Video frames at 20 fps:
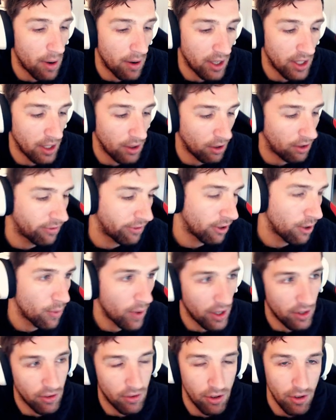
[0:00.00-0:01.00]
I'm going to look for a
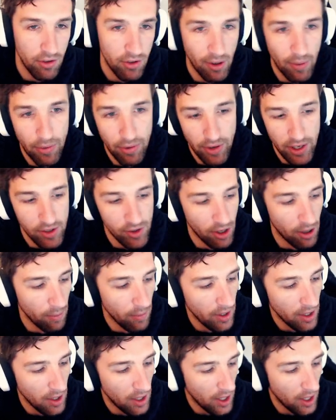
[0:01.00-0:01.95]
1, 2 drop, 3 drop